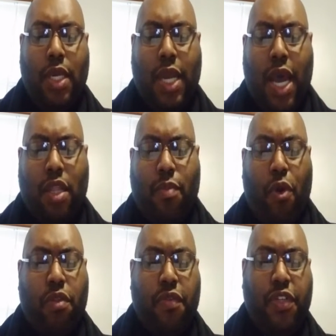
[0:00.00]
Now the
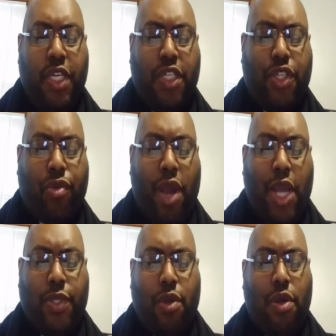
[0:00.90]
birth of Jesus
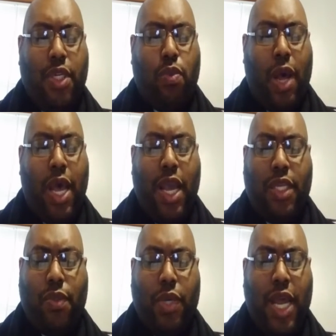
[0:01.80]
Christ was on his
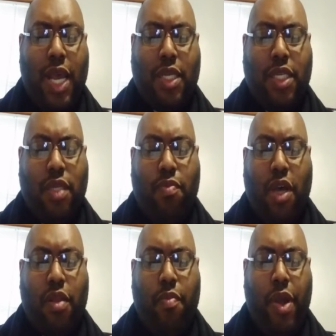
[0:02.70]
wise when as his
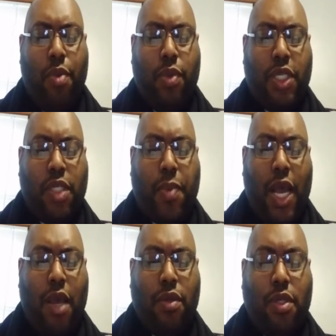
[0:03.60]
mother Mary was
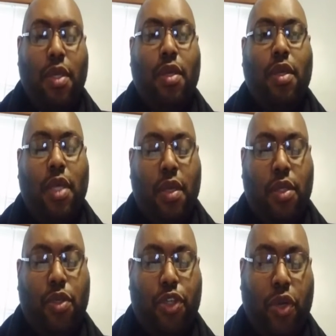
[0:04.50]
espoused
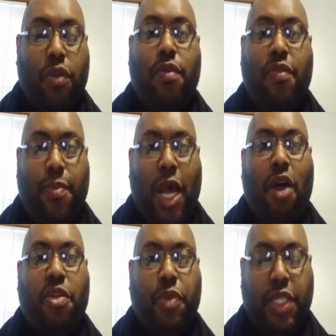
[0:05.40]
to Joseph,
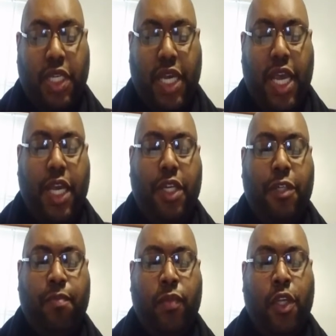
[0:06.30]
spouse means
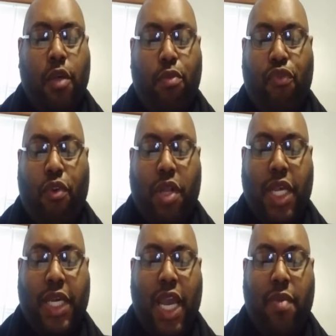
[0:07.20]
engaged. Before
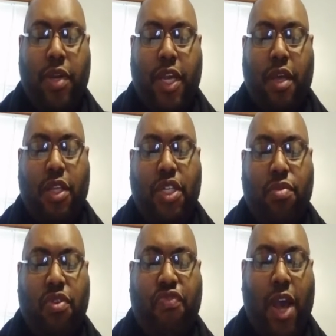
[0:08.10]
they came together,
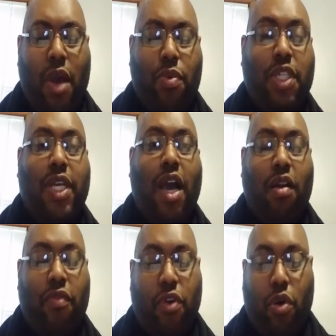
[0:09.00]
she was found with
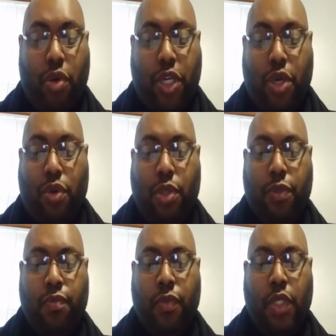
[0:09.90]
child of the Holy Ghost.